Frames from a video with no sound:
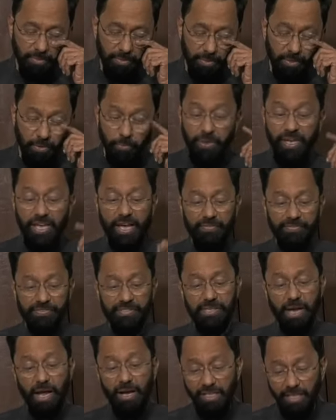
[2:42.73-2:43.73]
We have
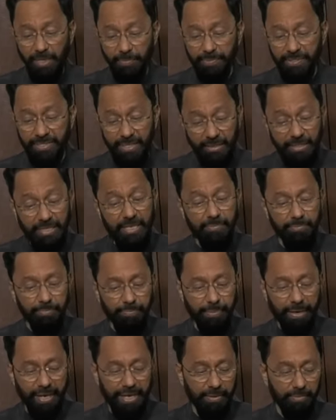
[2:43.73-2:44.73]
Saqib Saleem
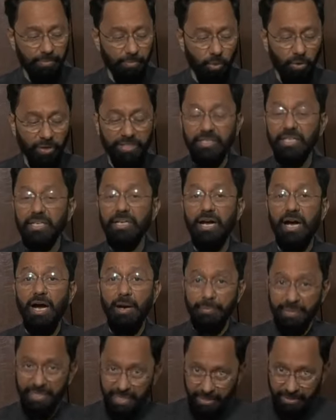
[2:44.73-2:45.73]
playing Mohinder
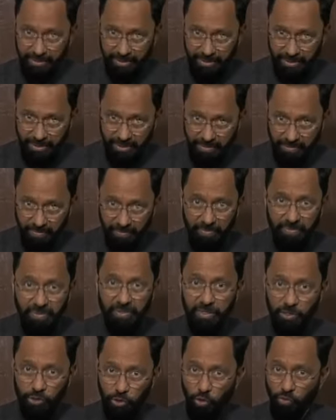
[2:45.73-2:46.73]
Amana.
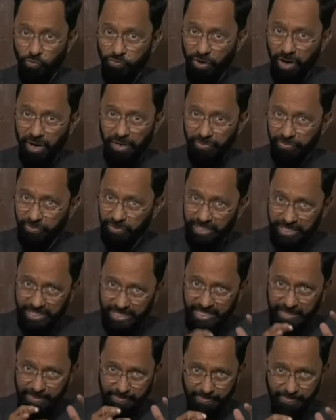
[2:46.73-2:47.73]
So far for the
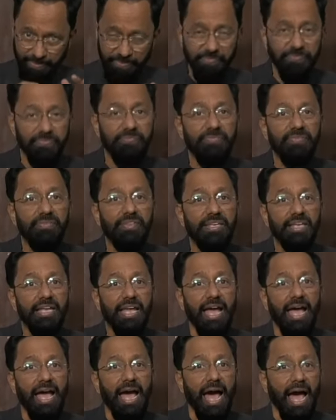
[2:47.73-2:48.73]
team.
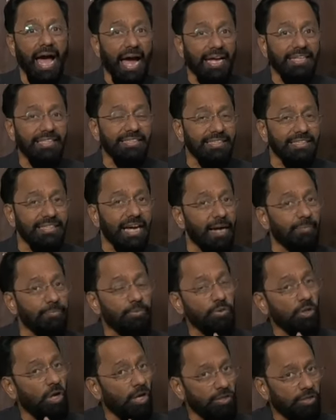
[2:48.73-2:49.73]
And
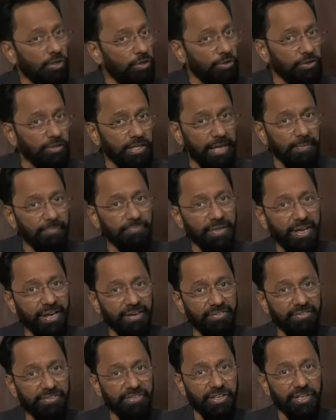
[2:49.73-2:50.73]
I'm not going to name
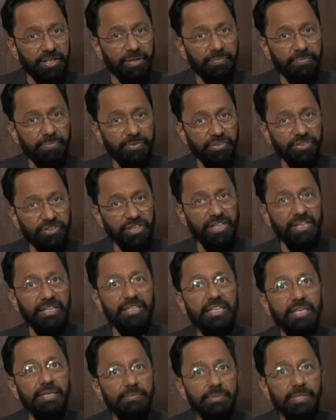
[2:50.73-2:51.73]
their real
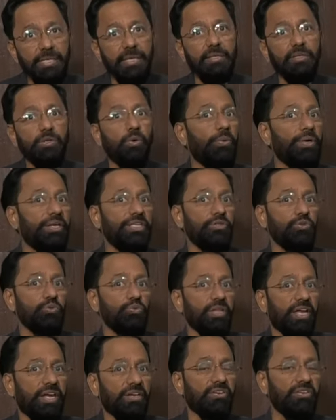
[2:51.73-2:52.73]
names. I'll go into
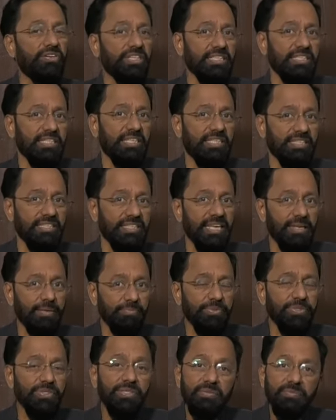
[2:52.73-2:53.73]
their cricketing
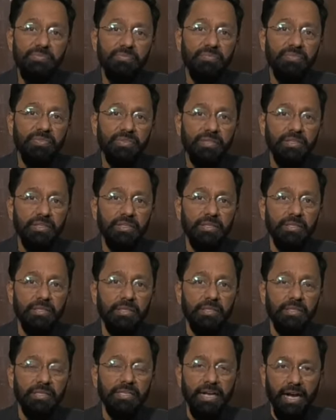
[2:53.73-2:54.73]
names.
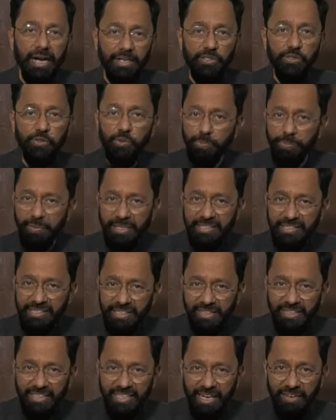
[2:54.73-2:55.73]
Guys who play
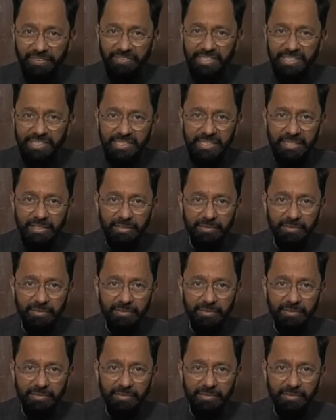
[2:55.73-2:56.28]
Sunny Gavaskar.